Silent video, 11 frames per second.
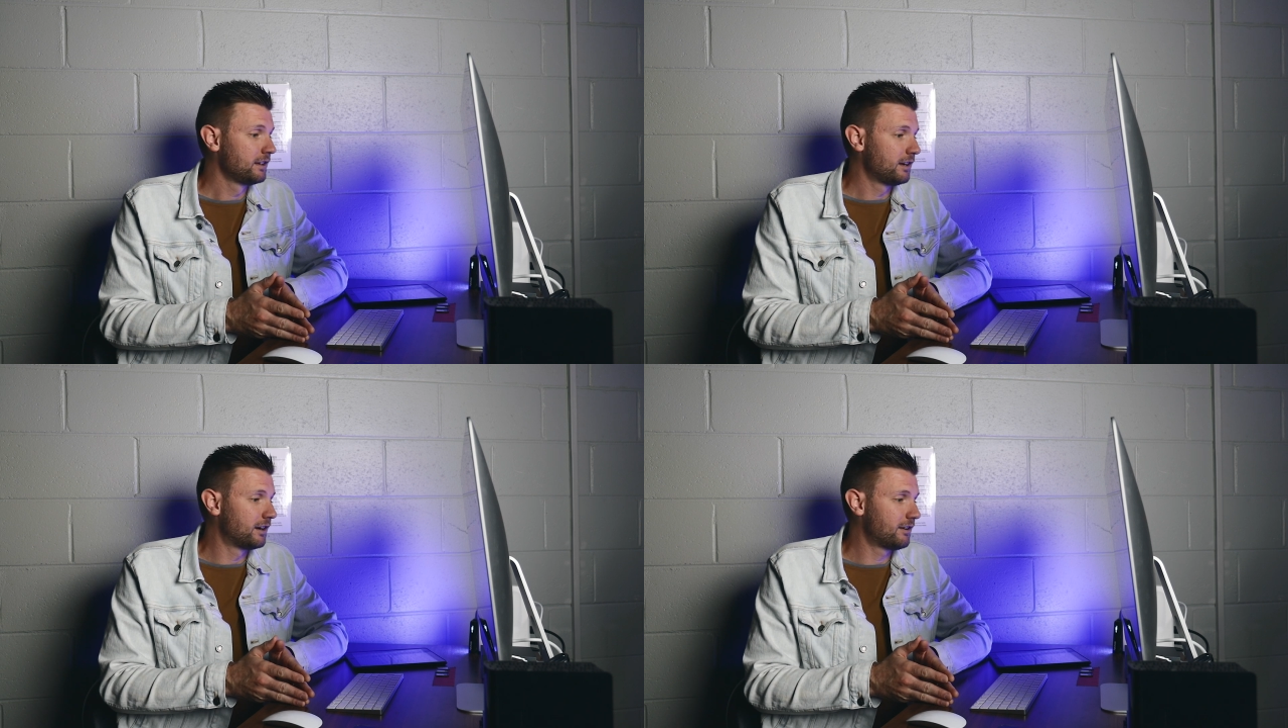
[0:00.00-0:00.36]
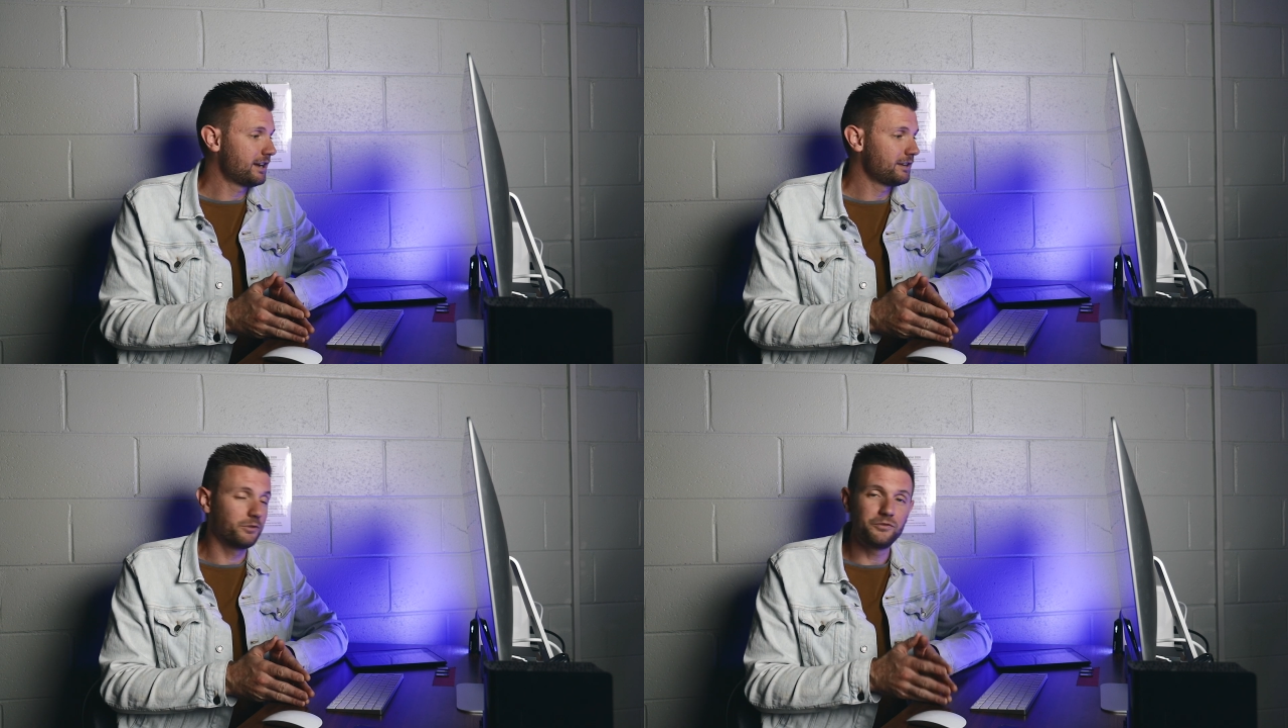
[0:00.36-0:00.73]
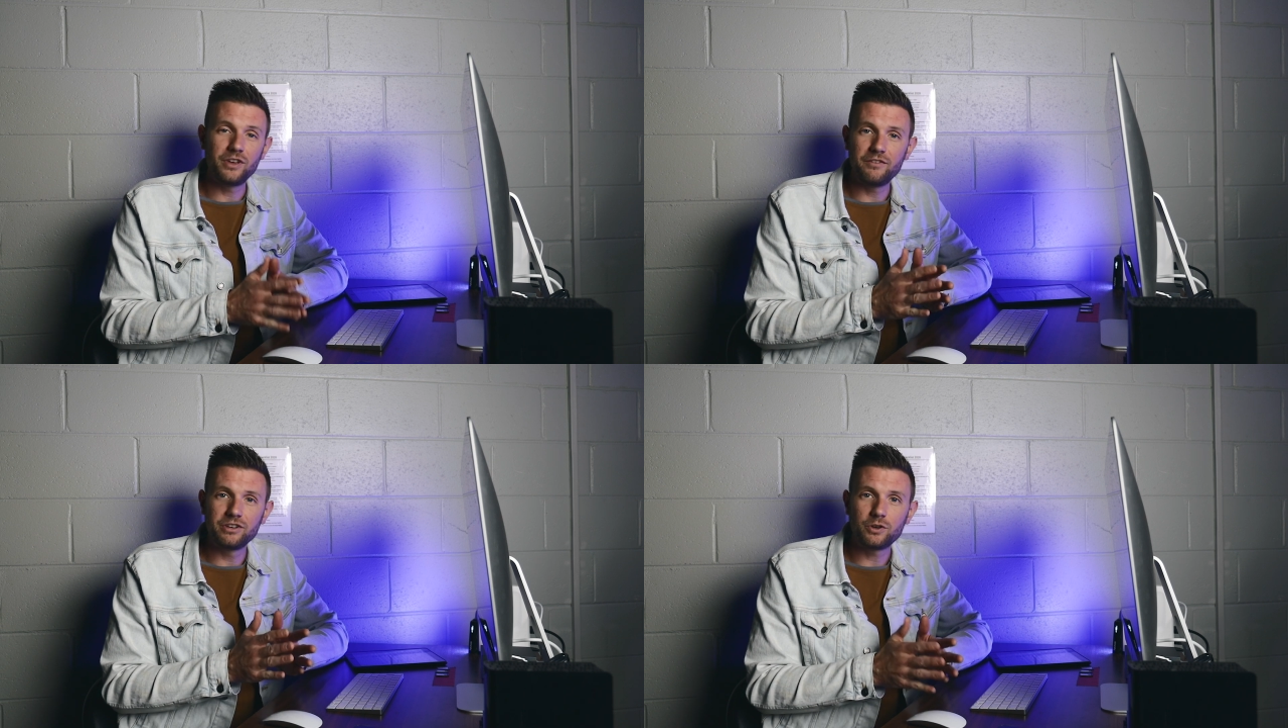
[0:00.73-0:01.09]
All right, well, if
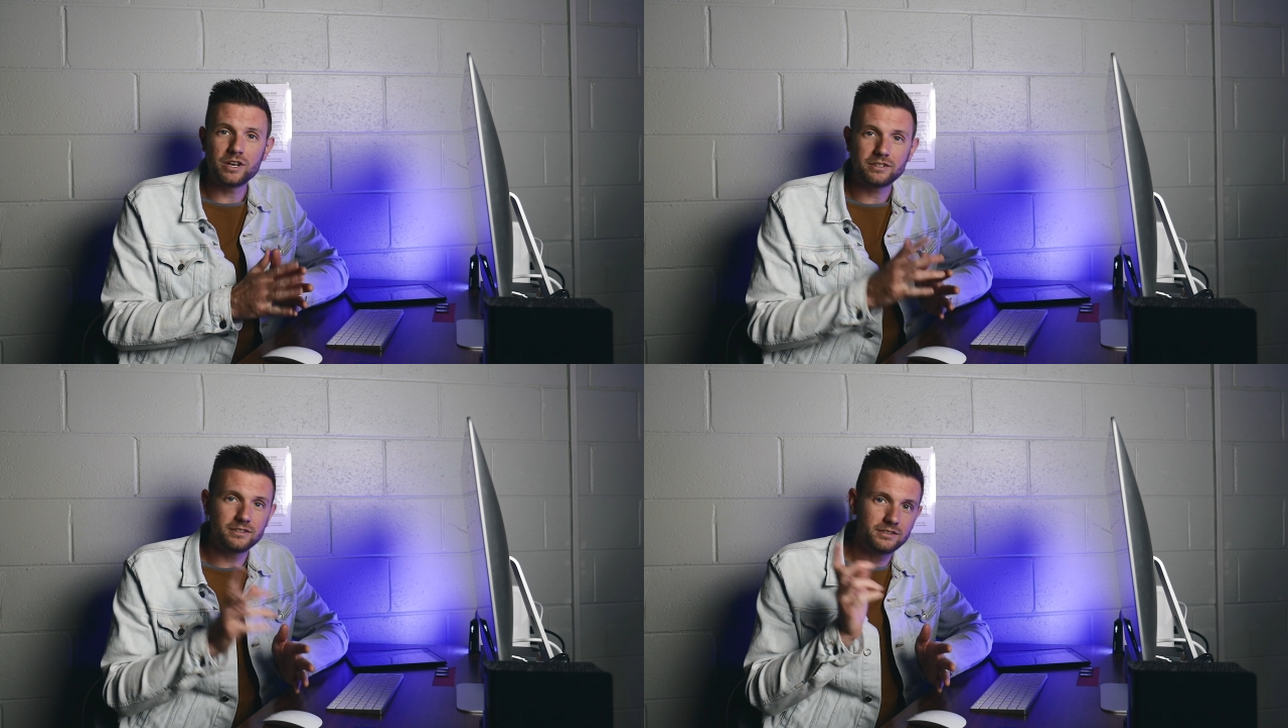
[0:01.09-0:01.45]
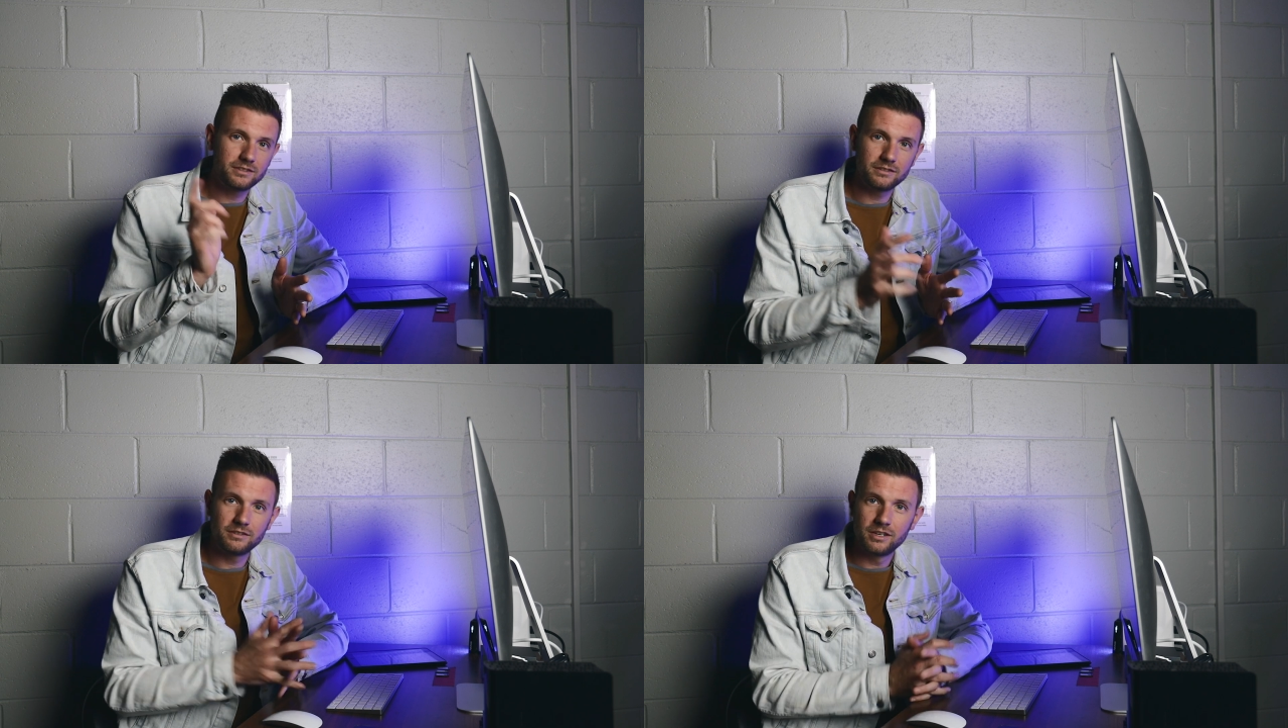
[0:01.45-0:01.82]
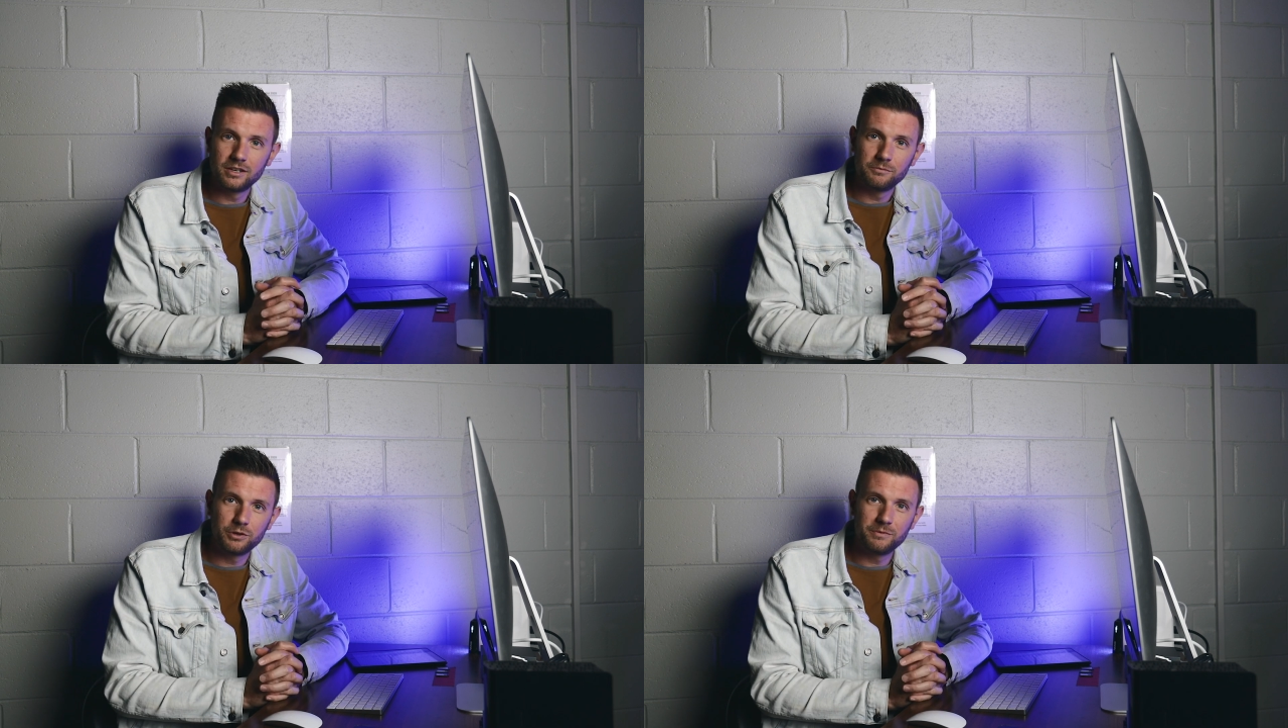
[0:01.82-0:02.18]
you have any questions,
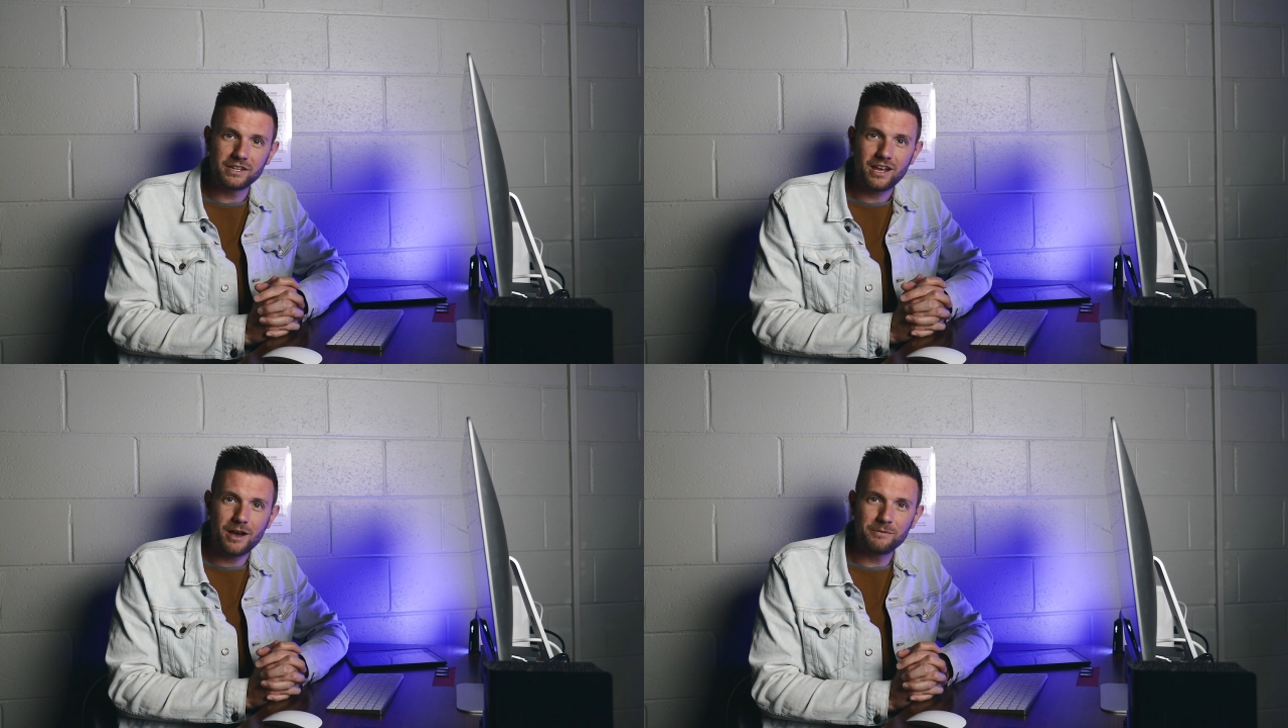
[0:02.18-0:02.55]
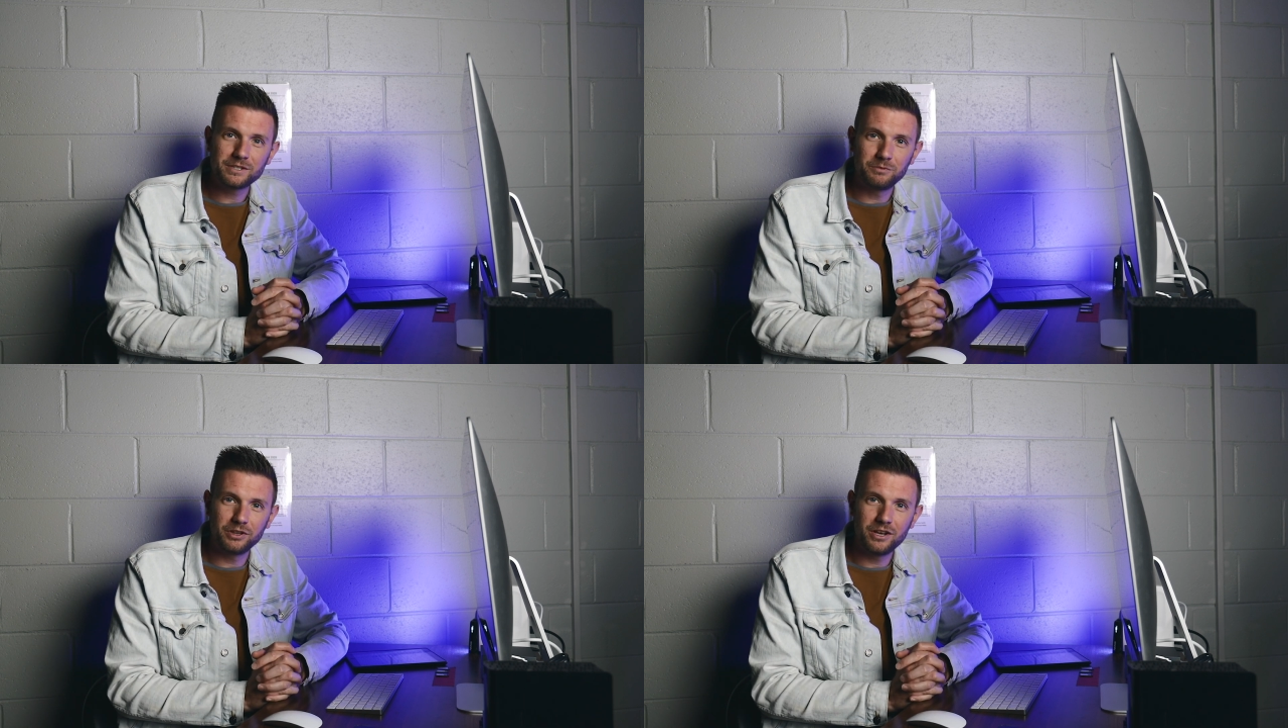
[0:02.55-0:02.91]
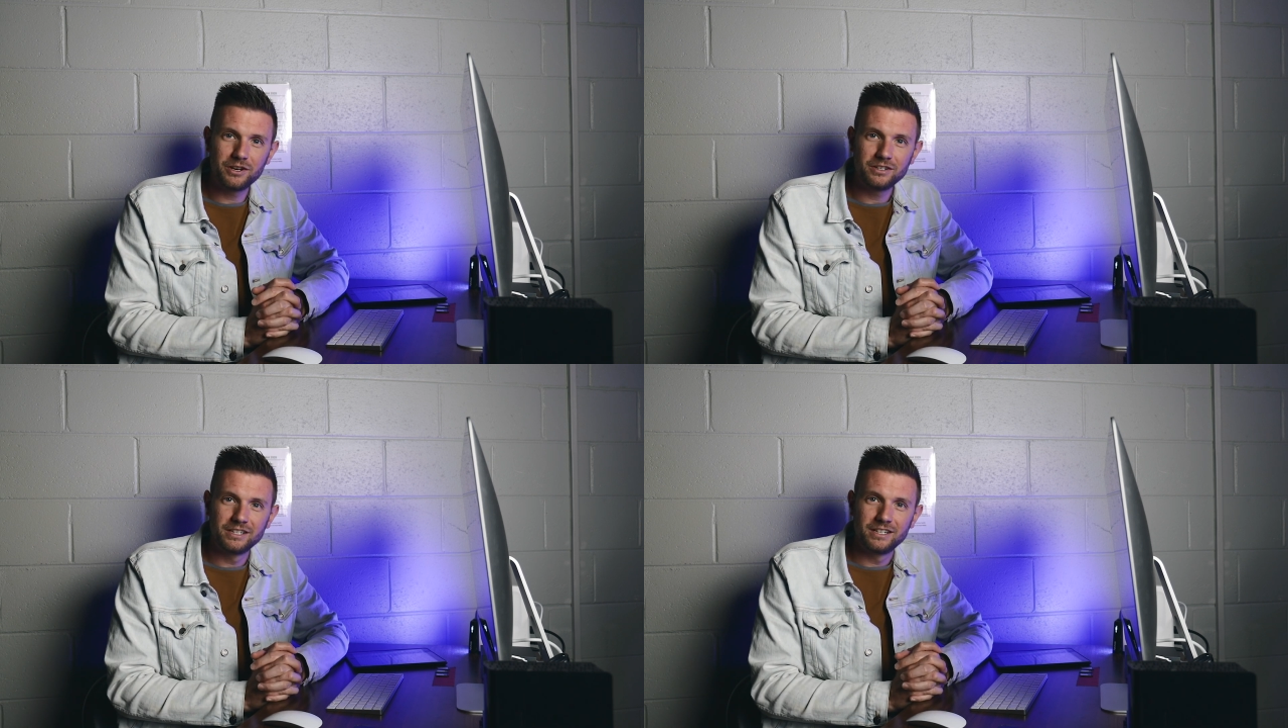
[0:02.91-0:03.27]
put them in the comments below